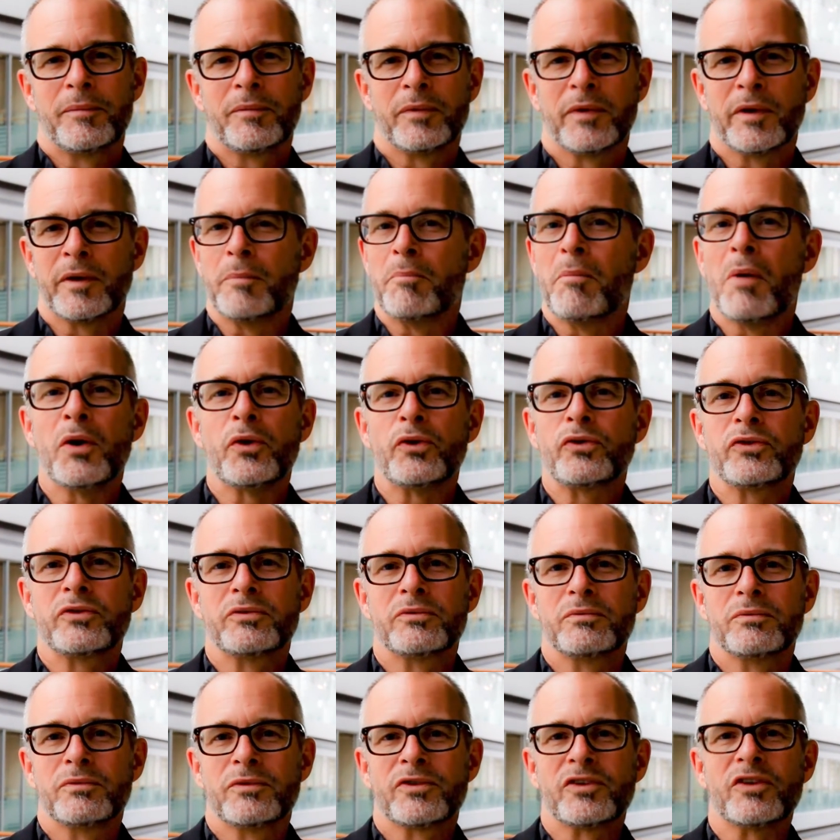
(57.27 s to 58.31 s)
The most
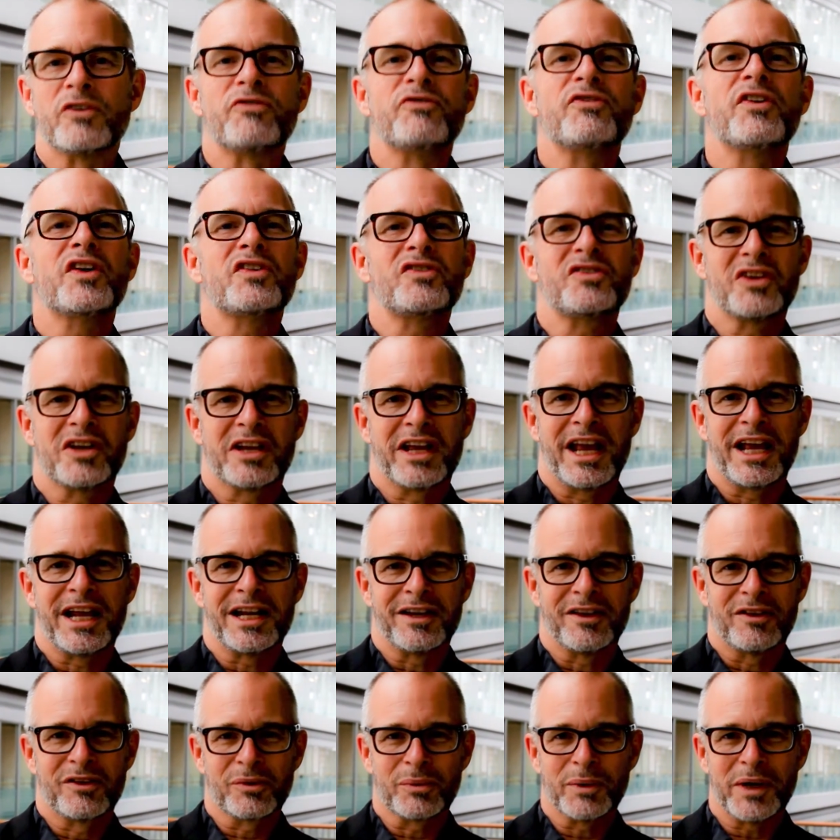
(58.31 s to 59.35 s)

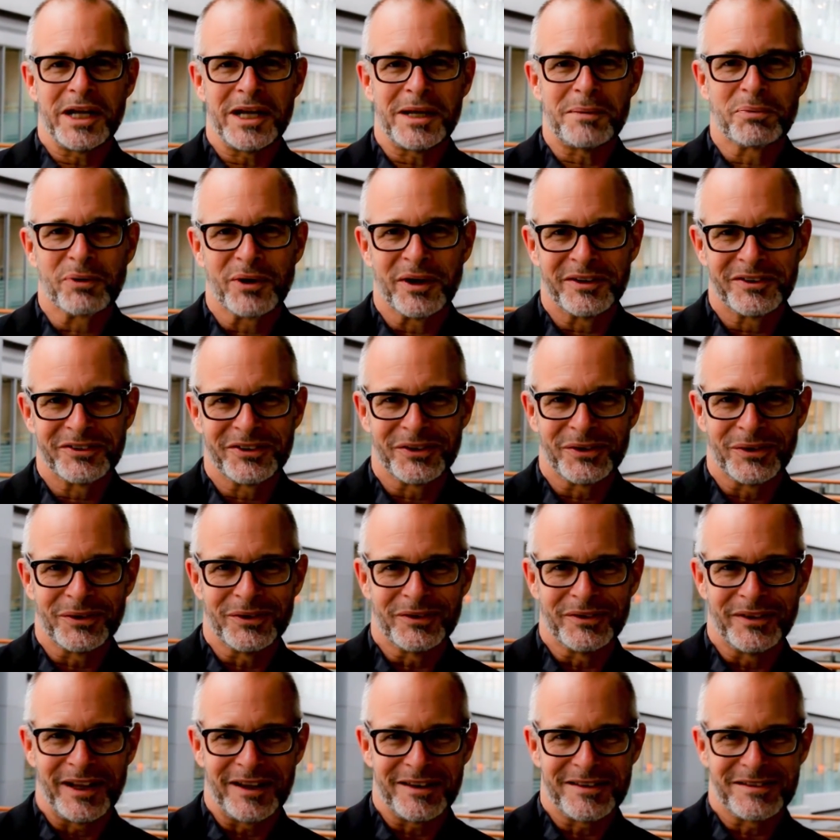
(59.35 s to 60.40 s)
sophisticated 3D
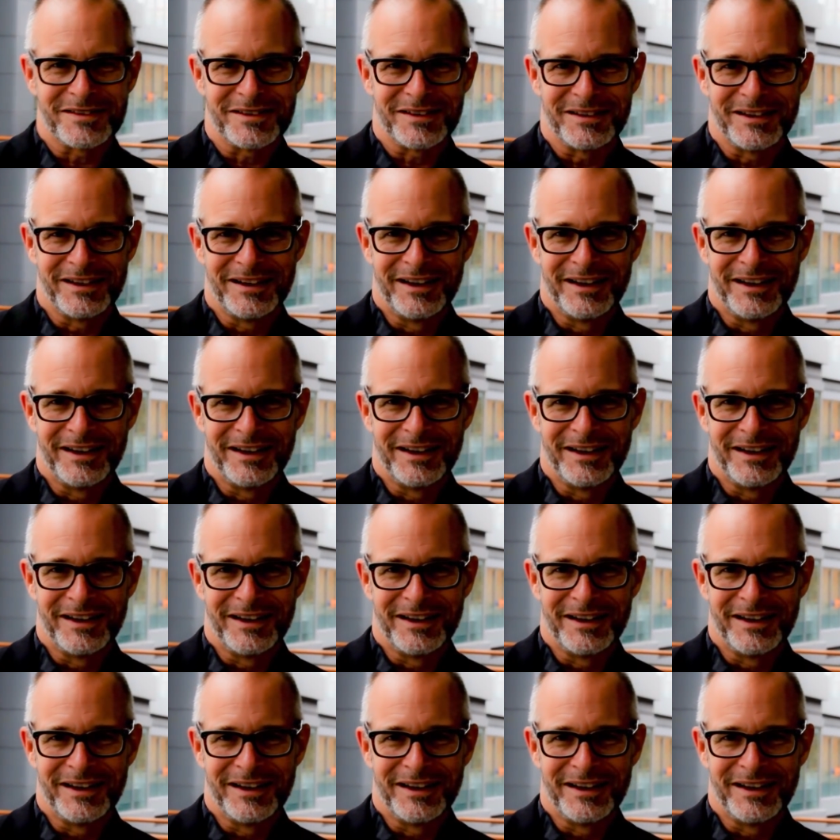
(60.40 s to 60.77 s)
printer that's